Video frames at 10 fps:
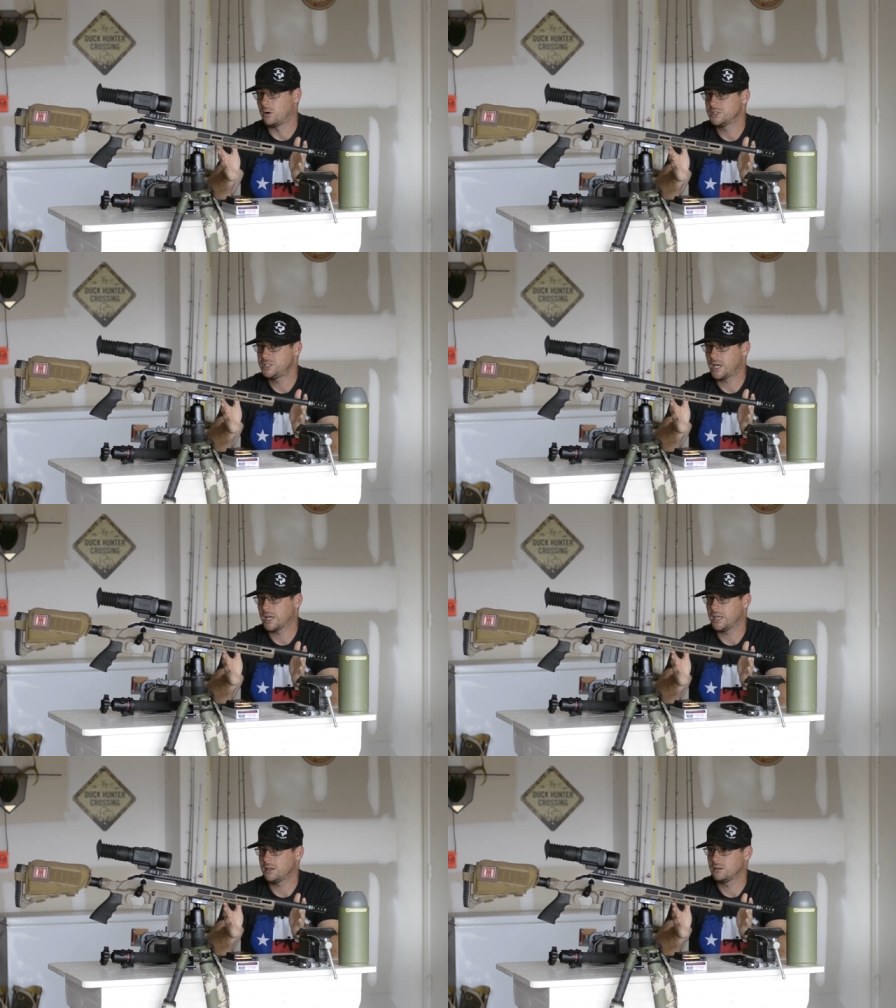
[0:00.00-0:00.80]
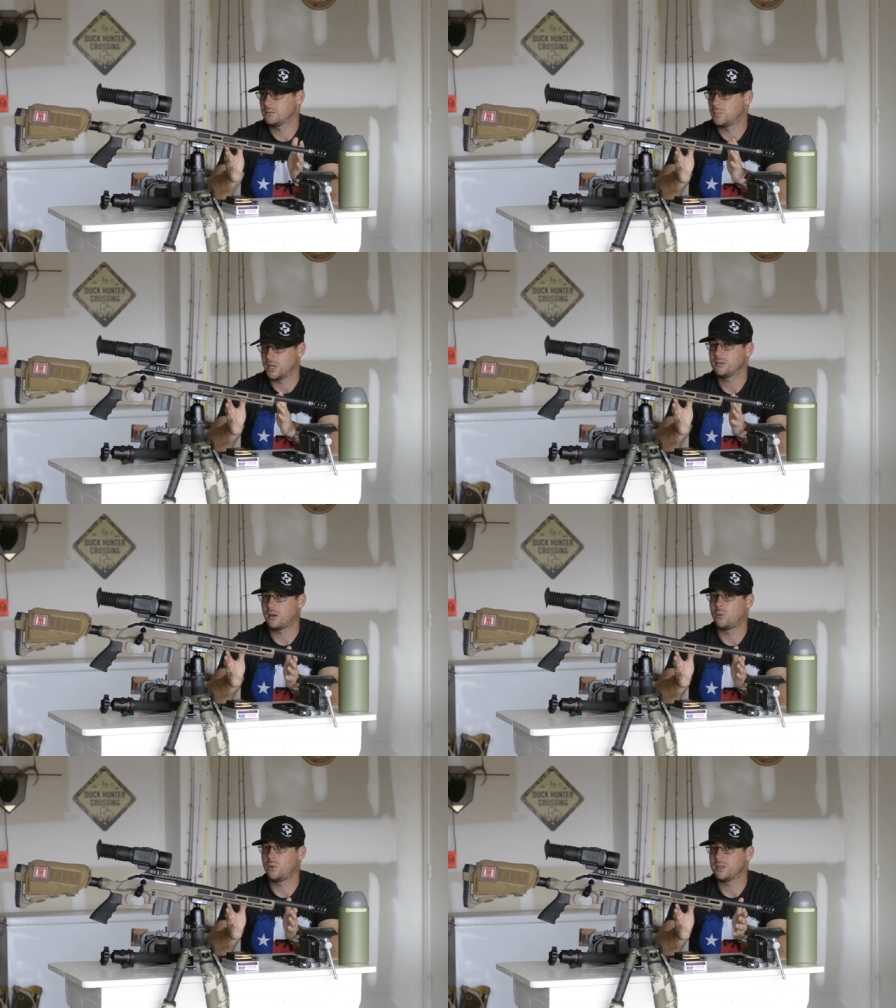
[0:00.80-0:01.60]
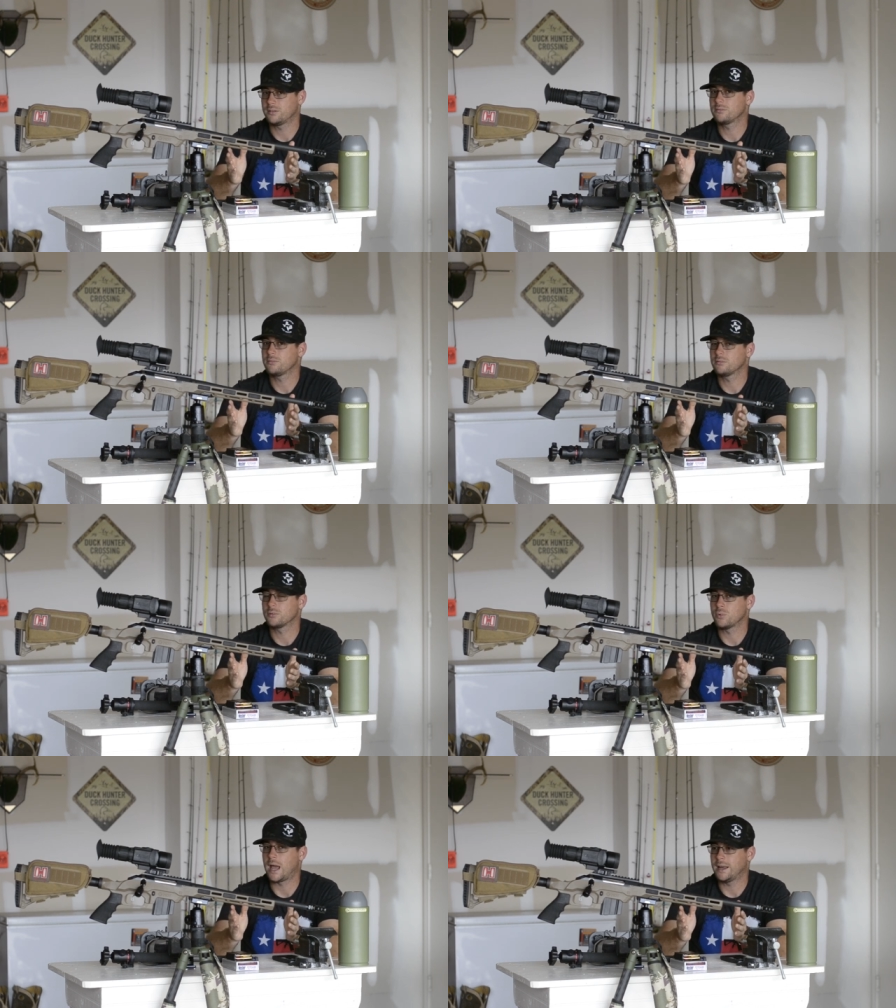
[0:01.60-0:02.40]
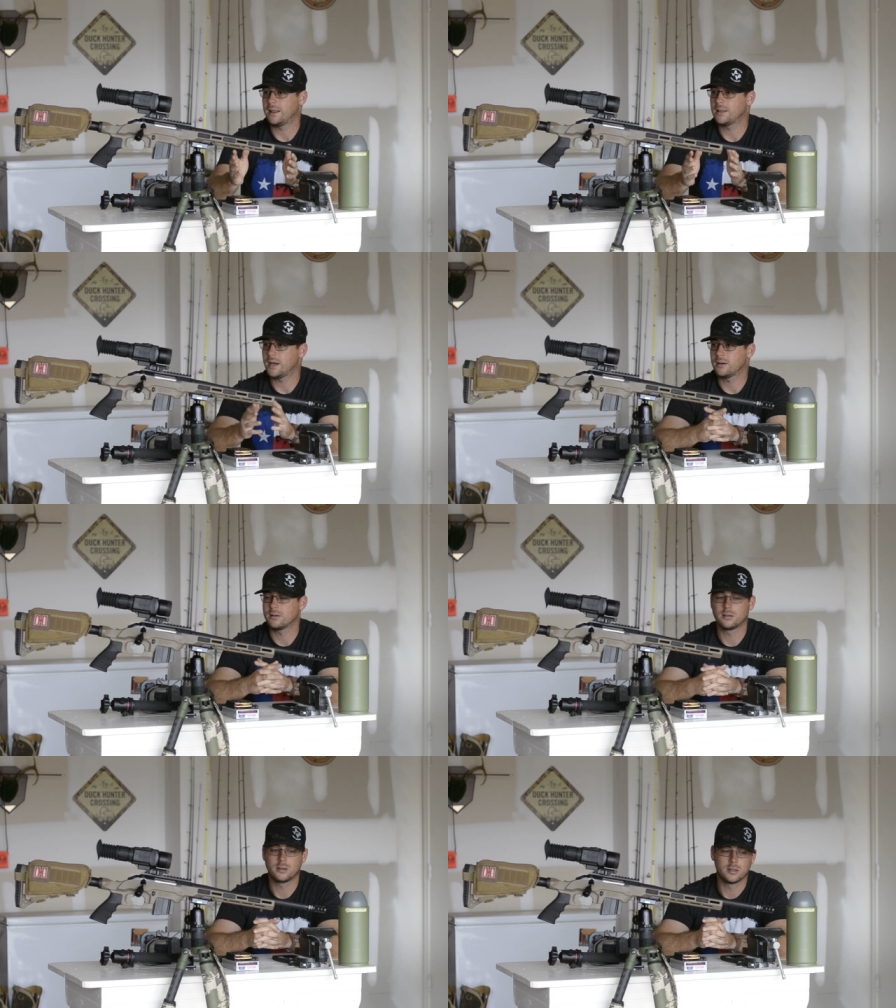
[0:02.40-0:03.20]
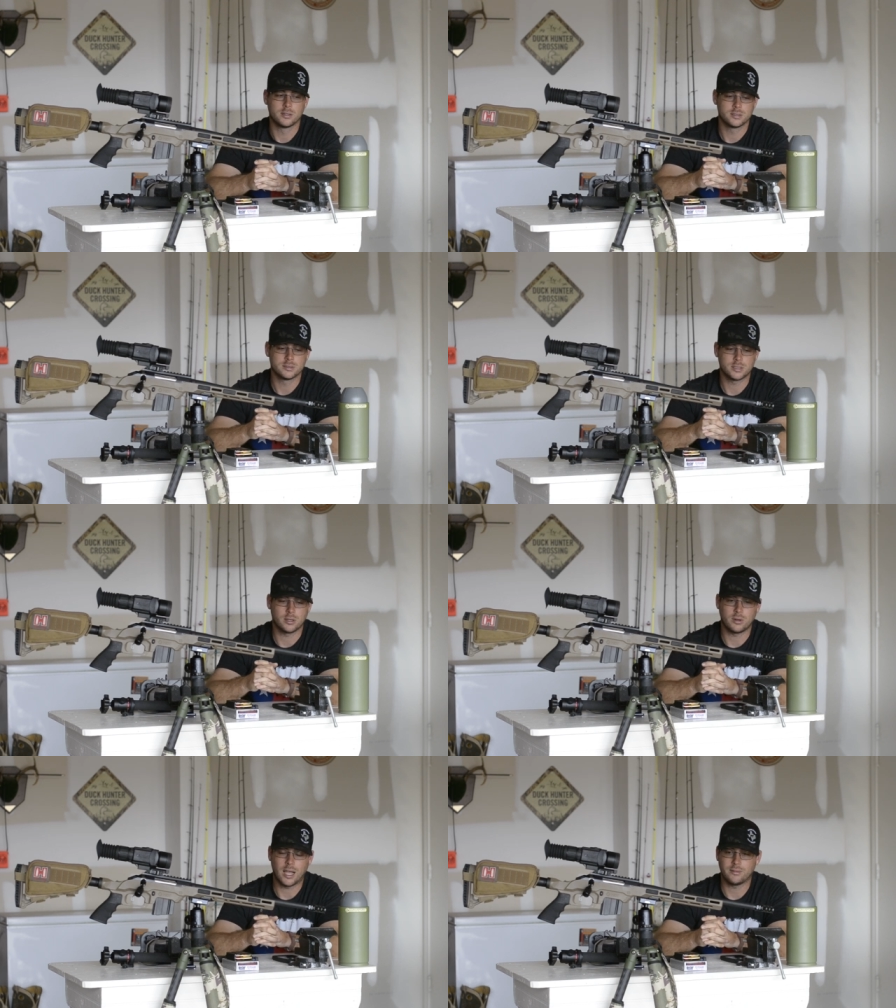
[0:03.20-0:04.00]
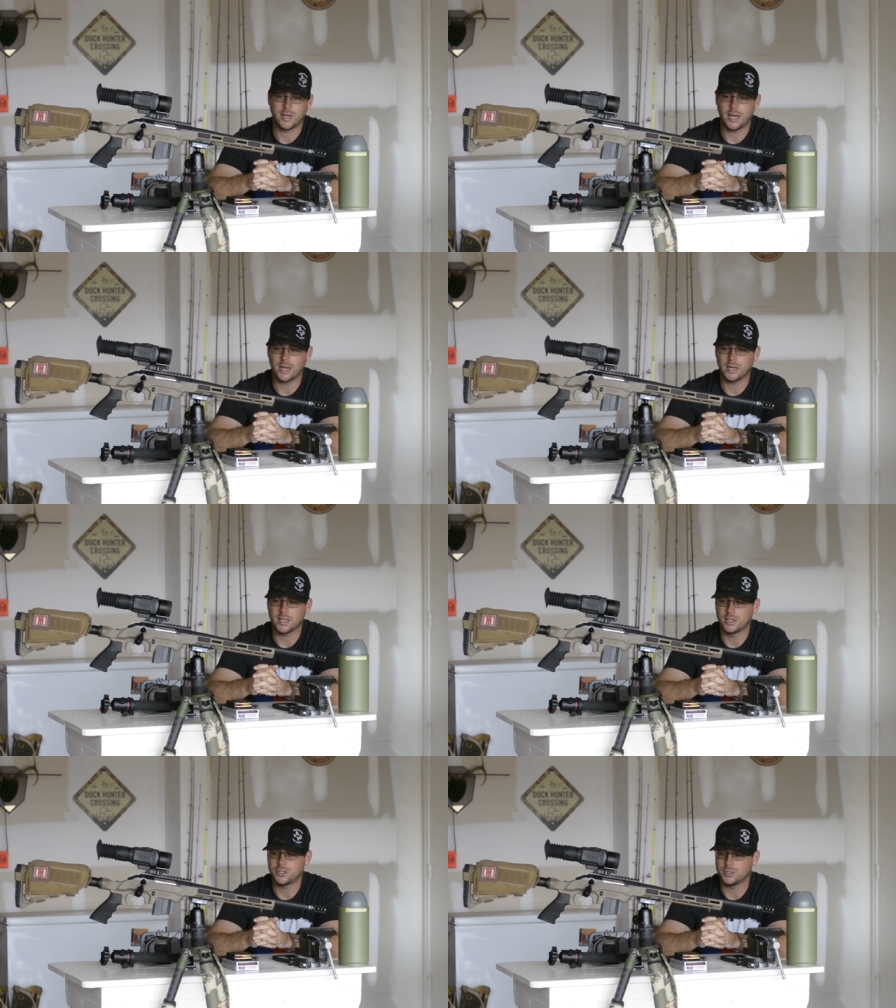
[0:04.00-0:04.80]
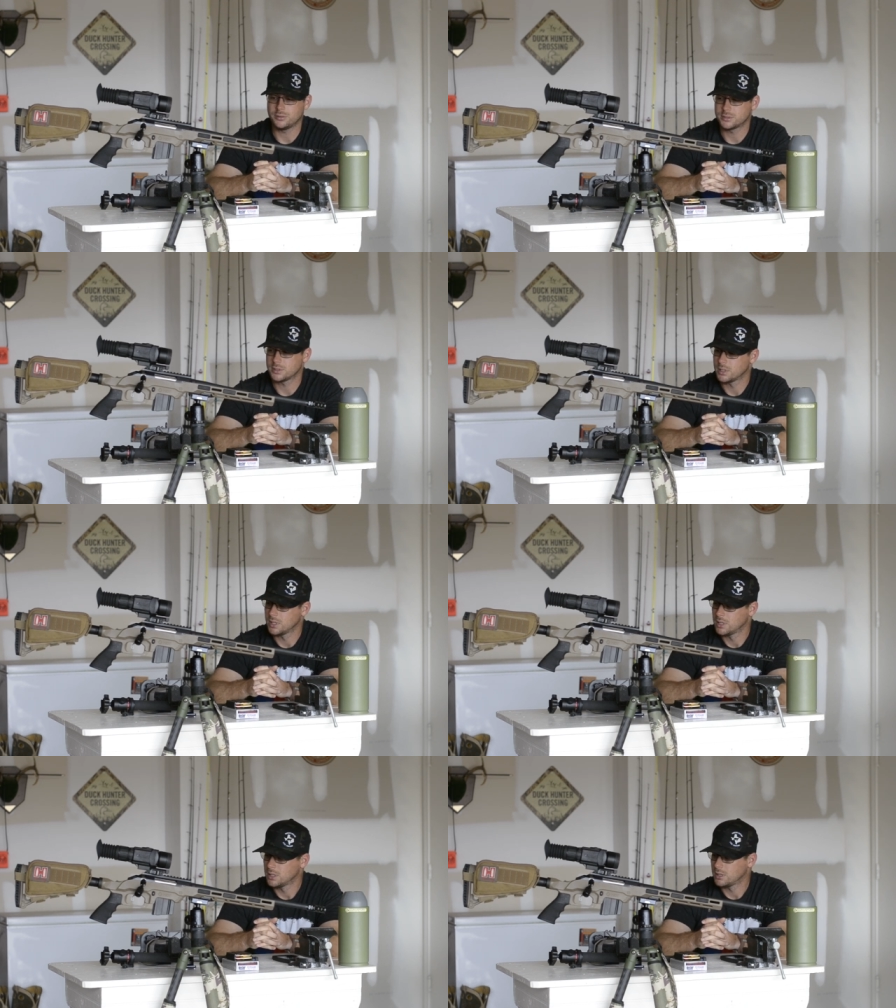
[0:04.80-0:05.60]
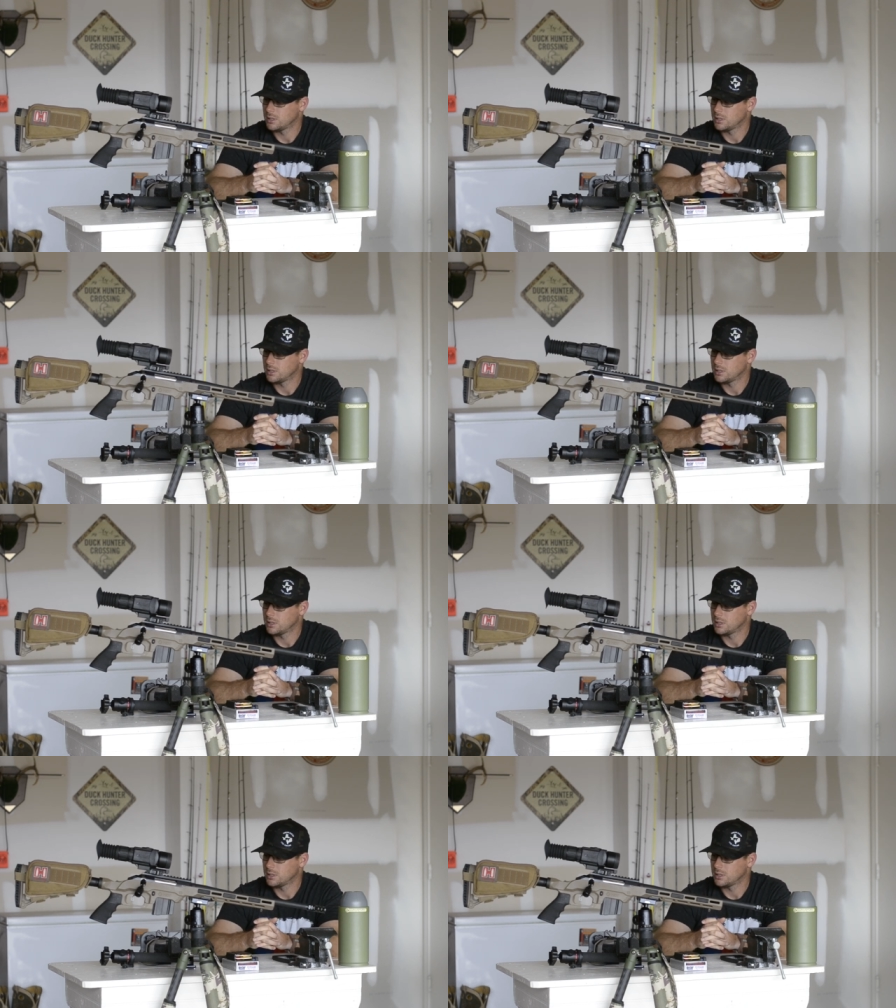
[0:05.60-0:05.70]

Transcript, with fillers: Um, I do always check it, but it's always right in there. So I haven't had any issues.